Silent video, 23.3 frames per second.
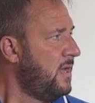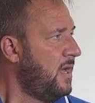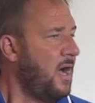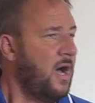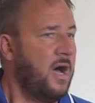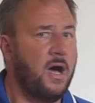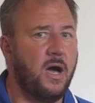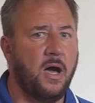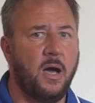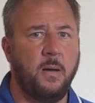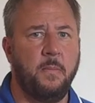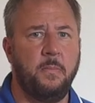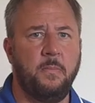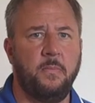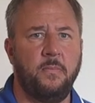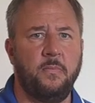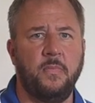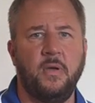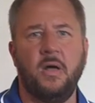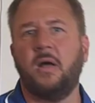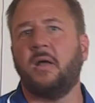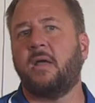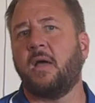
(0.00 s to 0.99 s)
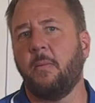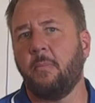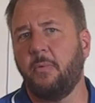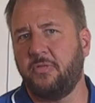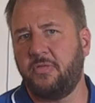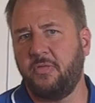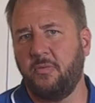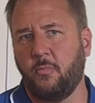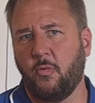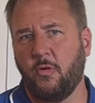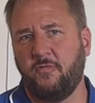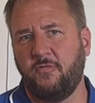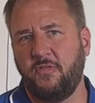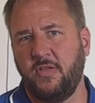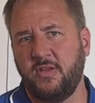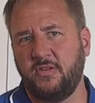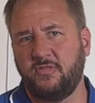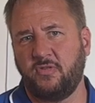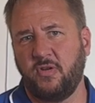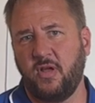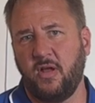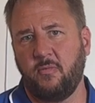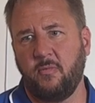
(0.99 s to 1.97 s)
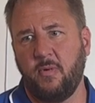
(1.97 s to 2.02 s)
A couple more things
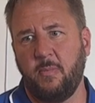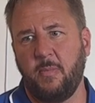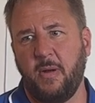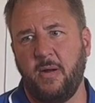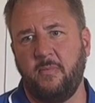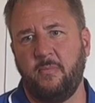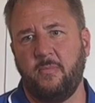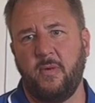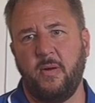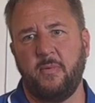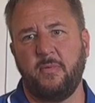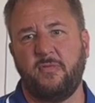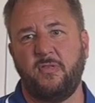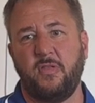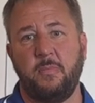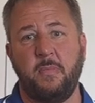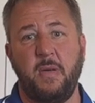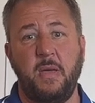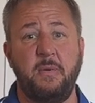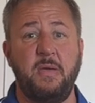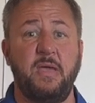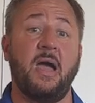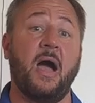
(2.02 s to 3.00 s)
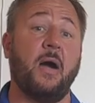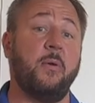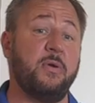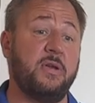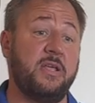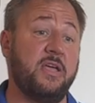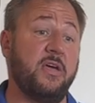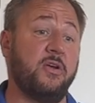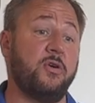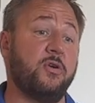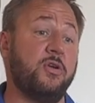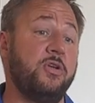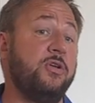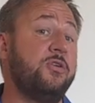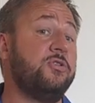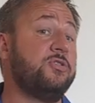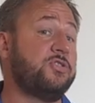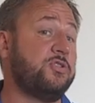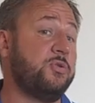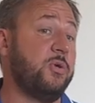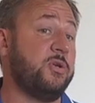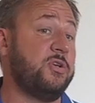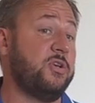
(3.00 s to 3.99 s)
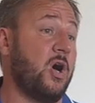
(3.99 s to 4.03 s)
for, I remember for the baby. I would get her
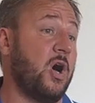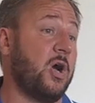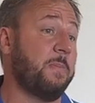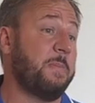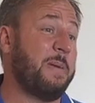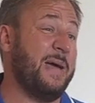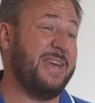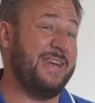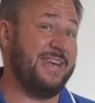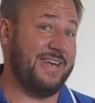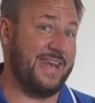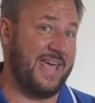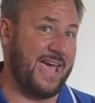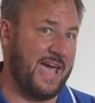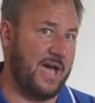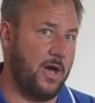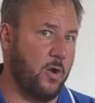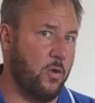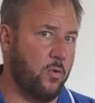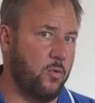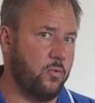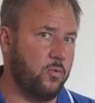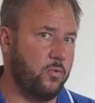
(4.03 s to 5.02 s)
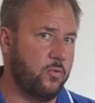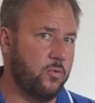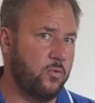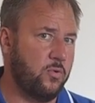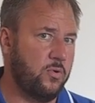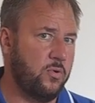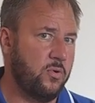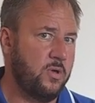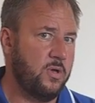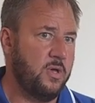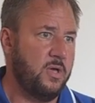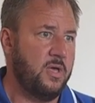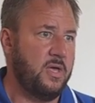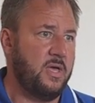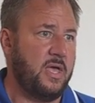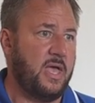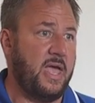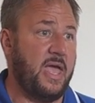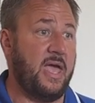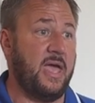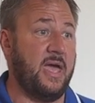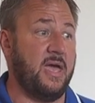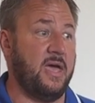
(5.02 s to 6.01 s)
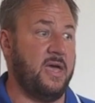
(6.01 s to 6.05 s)
used to a dog bed now,
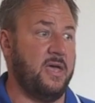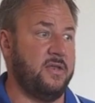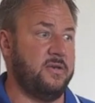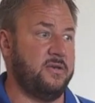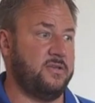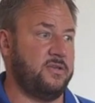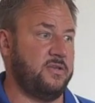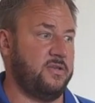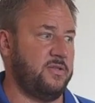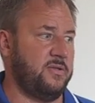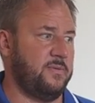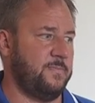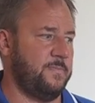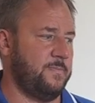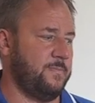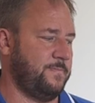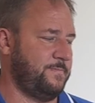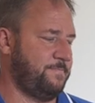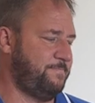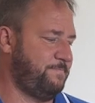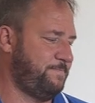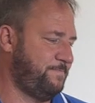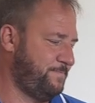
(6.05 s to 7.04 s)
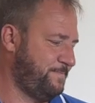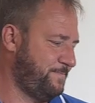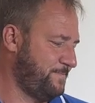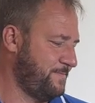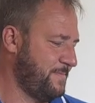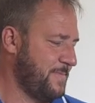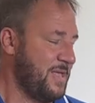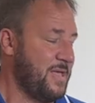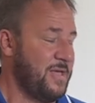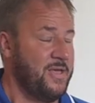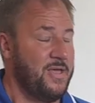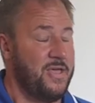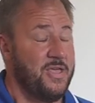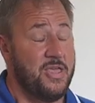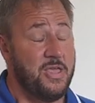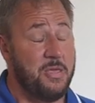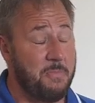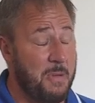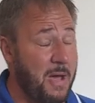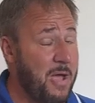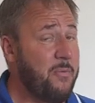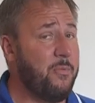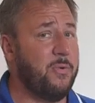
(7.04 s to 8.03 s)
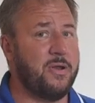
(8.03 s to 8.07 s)
and you
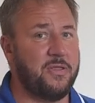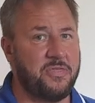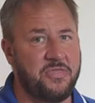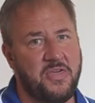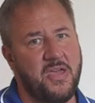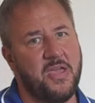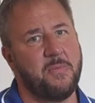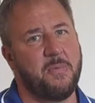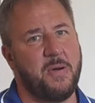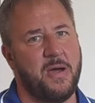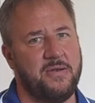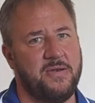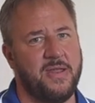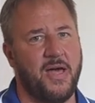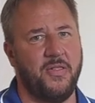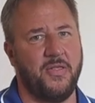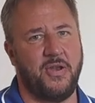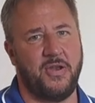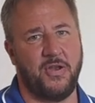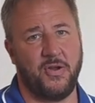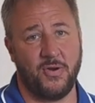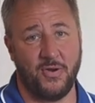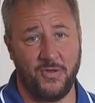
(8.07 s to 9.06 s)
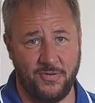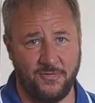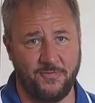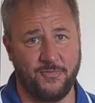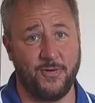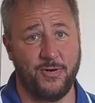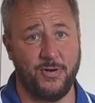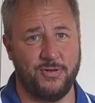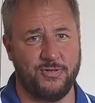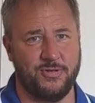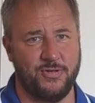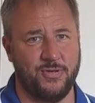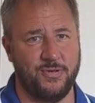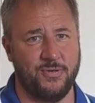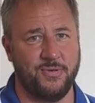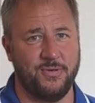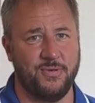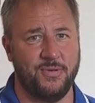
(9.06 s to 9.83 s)
might want to think about not letting her on the furniture.